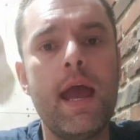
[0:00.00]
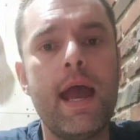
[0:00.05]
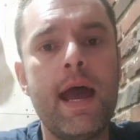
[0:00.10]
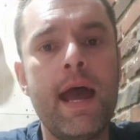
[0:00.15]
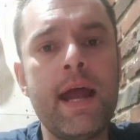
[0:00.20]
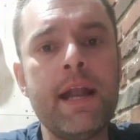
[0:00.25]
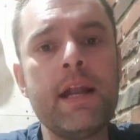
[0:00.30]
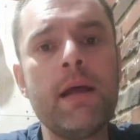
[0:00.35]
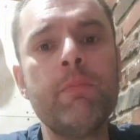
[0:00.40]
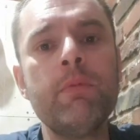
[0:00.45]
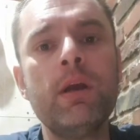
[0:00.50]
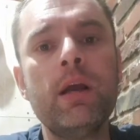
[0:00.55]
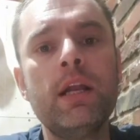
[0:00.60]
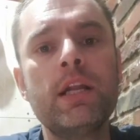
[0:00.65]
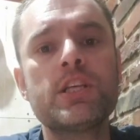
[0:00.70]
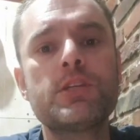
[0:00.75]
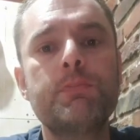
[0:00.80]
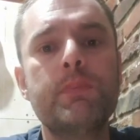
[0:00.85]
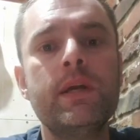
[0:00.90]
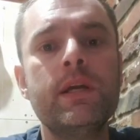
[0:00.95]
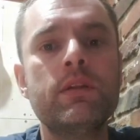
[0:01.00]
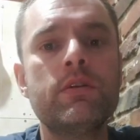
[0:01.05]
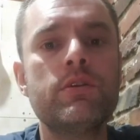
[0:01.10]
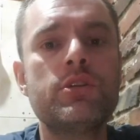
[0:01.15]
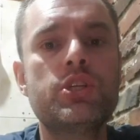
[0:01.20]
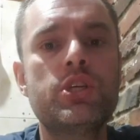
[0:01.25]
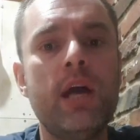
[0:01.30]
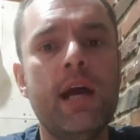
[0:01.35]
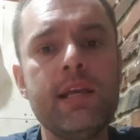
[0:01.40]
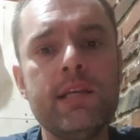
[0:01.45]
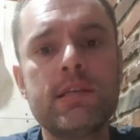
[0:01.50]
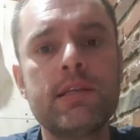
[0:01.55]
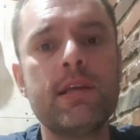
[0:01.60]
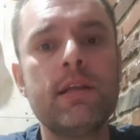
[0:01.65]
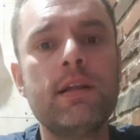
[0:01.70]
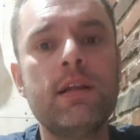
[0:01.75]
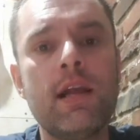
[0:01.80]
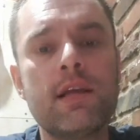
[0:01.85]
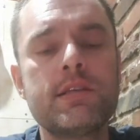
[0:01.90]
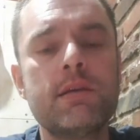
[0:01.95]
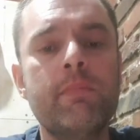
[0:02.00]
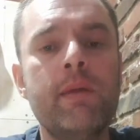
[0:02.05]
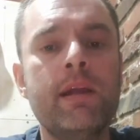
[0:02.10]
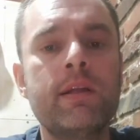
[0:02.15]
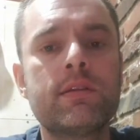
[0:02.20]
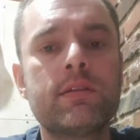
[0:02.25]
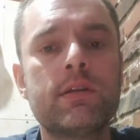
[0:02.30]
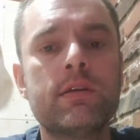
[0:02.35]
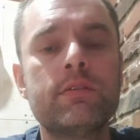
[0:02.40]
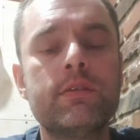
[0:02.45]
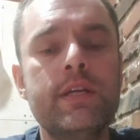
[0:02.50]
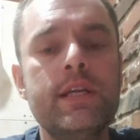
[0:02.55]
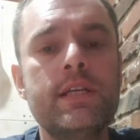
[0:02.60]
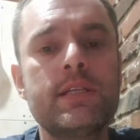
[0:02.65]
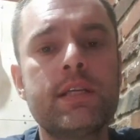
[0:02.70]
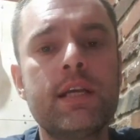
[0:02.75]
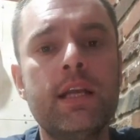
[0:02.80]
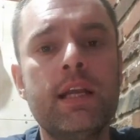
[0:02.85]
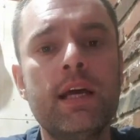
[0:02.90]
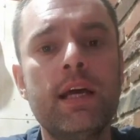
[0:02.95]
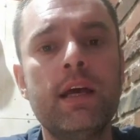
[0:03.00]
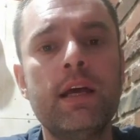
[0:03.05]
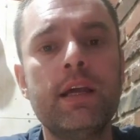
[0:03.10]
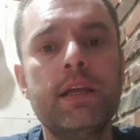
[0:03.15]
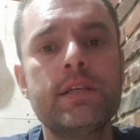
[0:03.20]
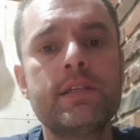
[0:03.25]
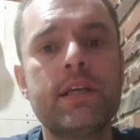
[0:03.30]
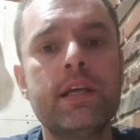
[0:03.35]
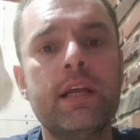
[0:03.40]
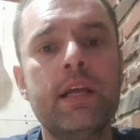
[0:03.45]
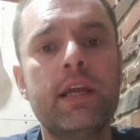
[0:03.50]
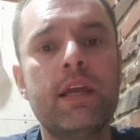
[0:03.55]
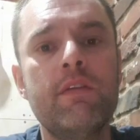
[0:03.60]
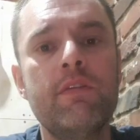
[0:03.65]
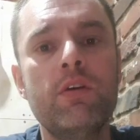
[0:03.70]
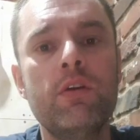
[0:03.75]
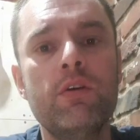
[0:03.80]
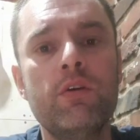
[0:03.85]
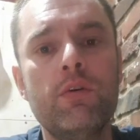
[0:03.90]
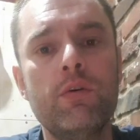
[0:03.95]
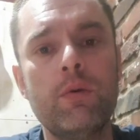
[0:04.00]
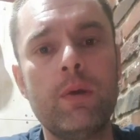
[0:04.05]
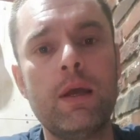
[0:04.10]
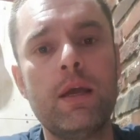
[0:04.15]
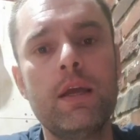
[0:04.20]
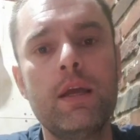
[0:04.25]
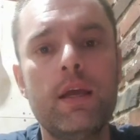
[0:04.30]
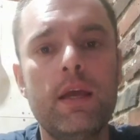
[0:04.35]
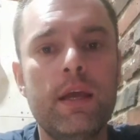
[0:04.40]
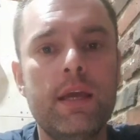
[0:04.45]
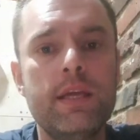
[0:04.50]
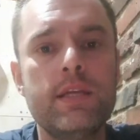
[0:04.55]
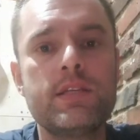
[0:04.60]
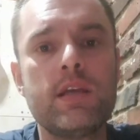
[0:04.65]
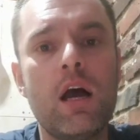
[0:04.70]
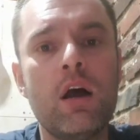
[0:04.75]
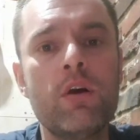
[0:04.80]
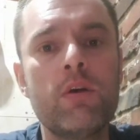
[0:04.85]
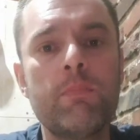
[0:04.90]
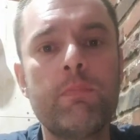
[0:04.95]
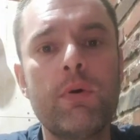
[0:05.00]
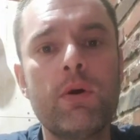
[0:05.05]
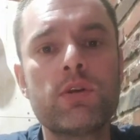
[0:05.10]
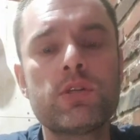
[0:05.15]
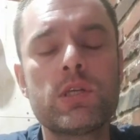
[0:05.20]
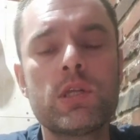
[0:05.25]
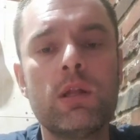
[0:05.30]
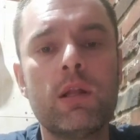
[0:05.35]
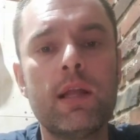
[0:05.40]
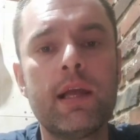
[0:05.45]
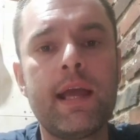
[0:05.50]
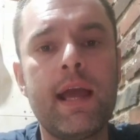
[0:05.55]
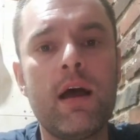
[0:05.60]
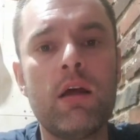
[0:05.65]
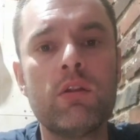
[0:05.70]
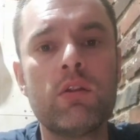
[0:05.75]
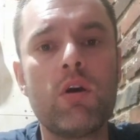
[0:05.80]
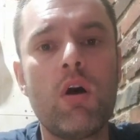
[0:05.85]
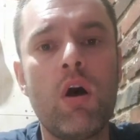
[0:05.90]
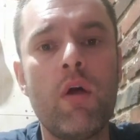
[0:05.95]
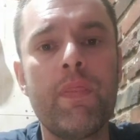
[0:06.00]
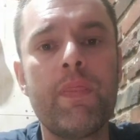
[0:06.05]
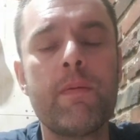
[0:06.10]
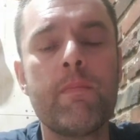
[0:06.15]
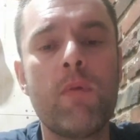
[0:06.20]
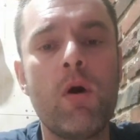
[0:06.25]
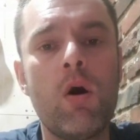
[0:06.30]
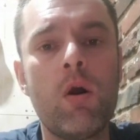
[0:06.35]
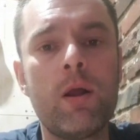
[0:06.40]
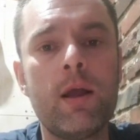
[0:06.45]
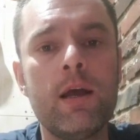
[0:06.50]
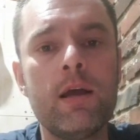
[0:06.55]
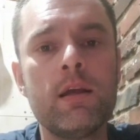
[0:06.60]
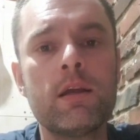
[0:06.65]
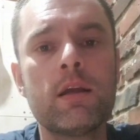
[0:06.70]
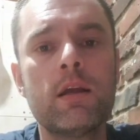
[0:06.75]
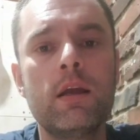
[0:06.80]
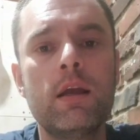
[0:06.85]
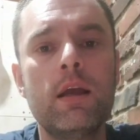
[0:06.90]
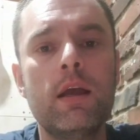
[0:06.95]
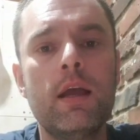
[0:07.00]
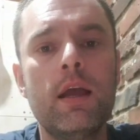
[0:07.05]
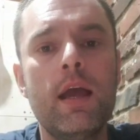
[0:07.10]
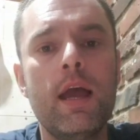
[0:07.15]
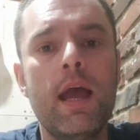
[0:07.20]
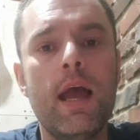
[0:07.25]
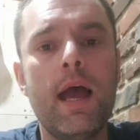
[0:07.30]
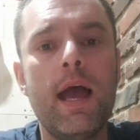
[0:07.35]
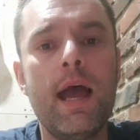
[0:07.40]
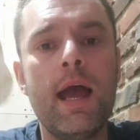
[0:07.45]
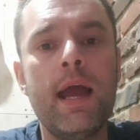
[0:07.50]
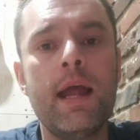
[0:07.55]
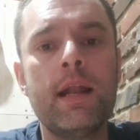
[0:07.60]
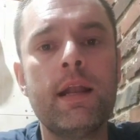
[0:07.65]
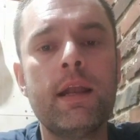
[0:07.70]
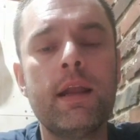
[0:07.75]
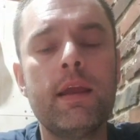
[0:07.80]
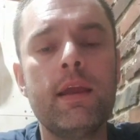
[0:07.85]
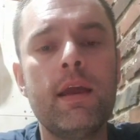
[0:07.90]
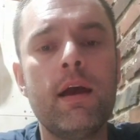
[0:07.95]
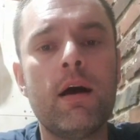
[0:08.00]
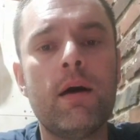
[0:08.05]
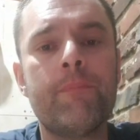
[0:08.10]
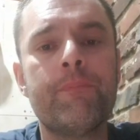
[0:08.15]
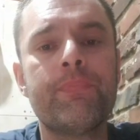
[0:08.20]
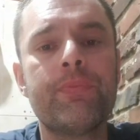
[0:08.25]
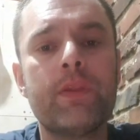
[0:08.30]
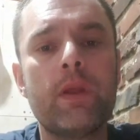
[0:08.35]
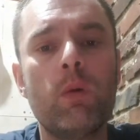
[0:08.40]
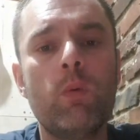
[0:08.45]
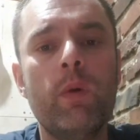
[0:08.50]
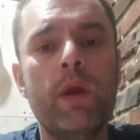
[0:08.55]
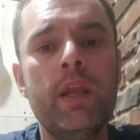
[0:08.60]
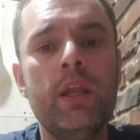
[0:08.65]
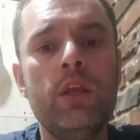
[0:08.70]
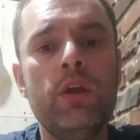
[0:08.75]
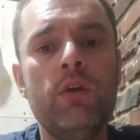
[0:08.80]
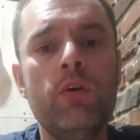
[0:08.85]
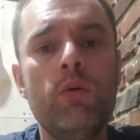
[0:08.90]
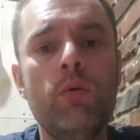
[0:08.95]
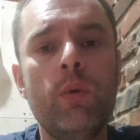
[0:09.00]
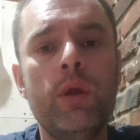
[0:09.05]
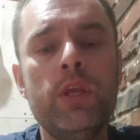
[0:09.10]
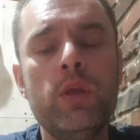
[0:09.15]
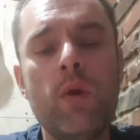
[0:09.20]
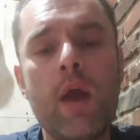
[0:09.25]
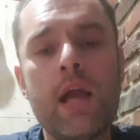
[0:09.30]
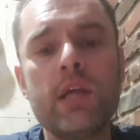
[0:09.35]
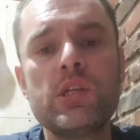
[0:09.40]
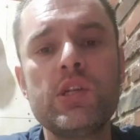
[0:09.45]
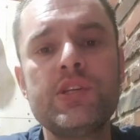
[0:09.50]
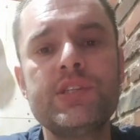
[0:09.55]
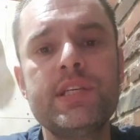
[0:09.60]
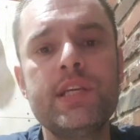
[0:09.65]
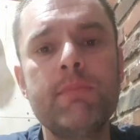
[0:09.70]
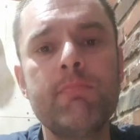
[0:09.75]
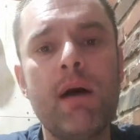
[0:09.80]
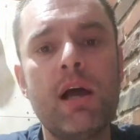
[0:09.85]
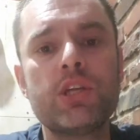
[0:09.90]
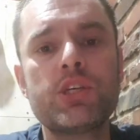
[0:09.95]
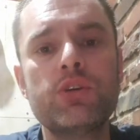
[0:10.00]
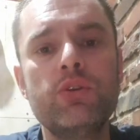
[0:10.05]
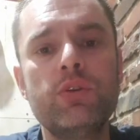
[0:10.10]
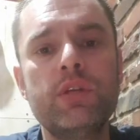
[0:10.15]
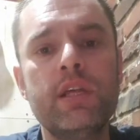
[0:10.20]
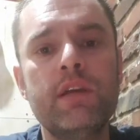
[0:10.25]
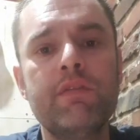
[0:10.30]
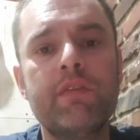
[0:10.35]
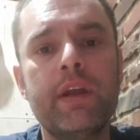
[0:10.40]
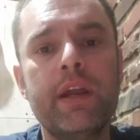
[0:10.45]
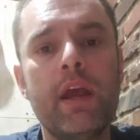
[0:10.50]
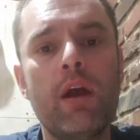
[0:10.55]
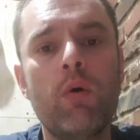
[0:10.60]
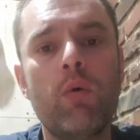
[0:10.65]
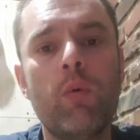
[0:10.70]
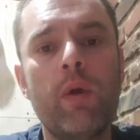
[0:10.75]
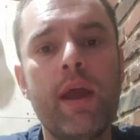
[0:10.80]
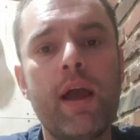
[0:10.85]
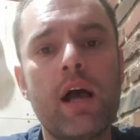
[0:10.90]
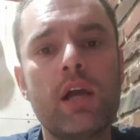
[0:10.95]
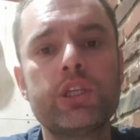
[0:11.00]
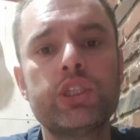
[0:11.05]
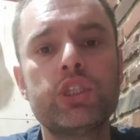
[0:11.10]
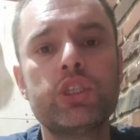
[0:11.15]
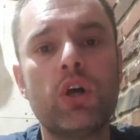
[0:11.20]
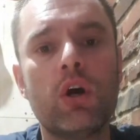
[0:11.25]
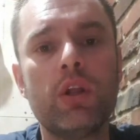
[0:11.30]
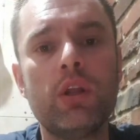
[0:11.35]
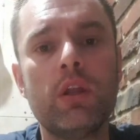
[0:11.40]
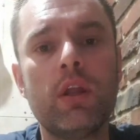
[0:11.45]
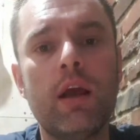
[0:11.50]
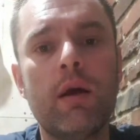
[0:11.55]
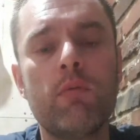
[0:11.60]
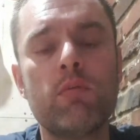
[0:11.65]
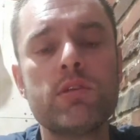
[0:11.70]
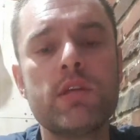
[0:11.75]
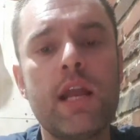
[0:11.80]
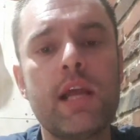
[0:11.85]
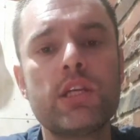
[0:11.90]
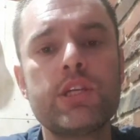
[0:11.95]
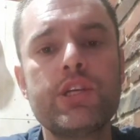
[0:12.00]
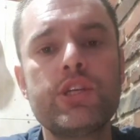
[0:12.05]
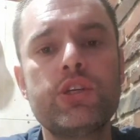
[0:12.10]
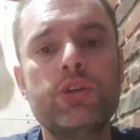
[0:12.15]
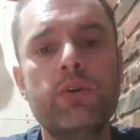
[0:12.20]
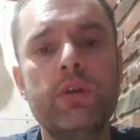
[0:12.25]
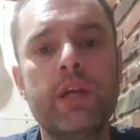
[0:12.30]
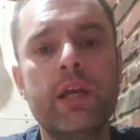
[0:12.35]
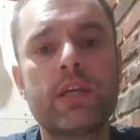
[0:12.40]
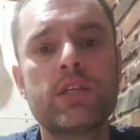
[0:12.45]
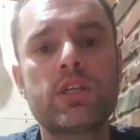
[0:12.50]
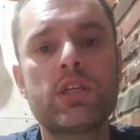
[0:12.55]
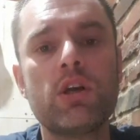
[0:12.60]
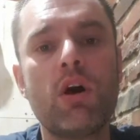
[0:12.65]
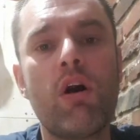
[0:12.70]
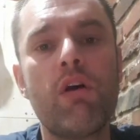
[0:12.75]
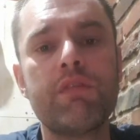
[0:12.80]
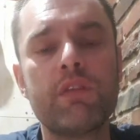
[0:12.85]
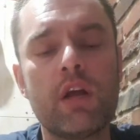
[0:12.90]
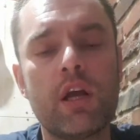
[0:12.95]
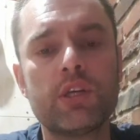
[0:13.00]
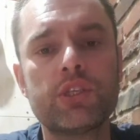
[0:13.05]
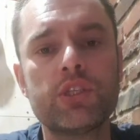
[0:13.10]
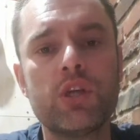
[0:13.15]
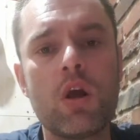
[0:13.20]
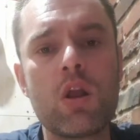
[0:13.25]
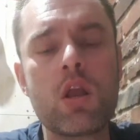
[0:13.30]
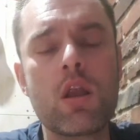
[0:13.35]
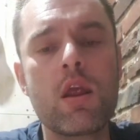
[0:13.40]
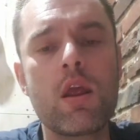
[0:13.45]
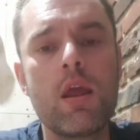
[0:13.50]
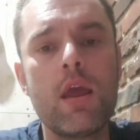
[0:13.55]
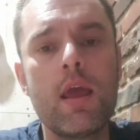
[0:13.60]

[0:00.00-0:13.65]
And I'm going to speak to Jason Nascimento. He's gonna give you his own personal account on the marker. And yeah, when you actually see my shooting video where I shot, I wasn't actually shooting after I shot.